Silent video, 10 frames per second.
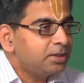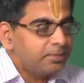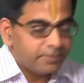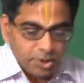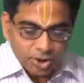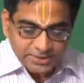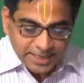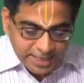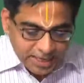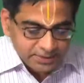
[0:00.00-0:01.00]
Because I
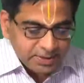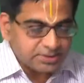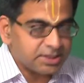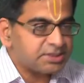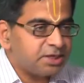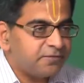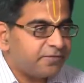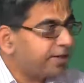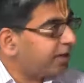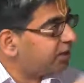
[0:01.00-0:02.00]
have the digital
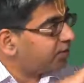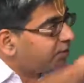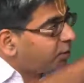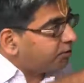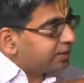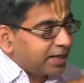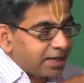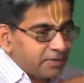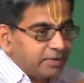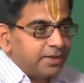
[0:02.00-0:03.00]
certificate in the form that I
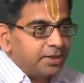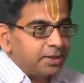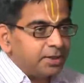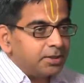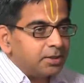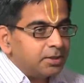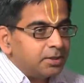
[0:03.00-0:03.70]
have given here,